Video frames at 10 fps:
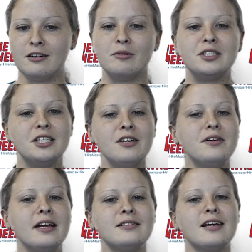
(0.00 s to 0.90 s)
We'll see you
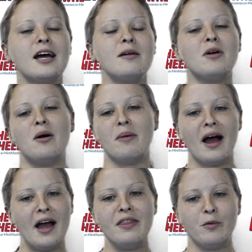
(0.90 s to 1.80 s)
next time on
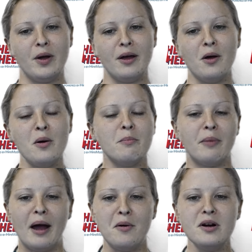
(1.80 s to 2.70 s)
Behind the Wheel,
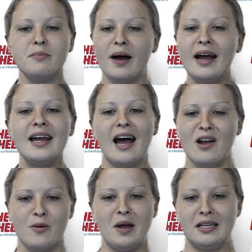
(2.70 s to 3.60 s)
powered by
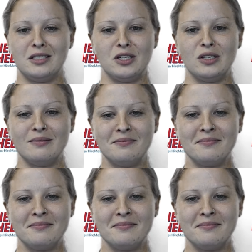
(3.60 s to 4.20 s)
HireMaster.